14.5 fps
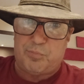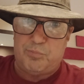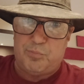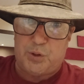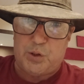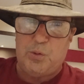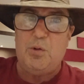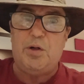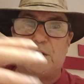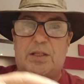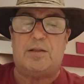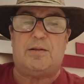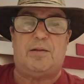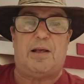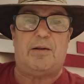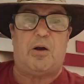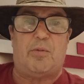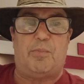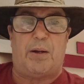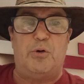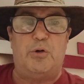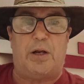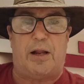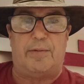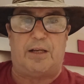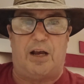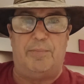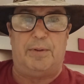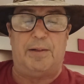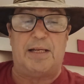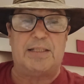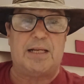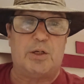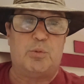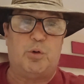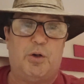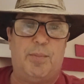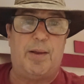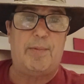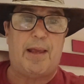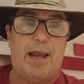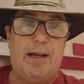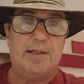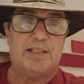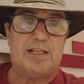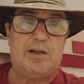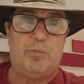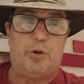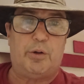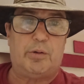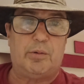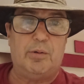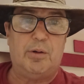soon as they got booted out of the government, they start talking about the Atlas Network.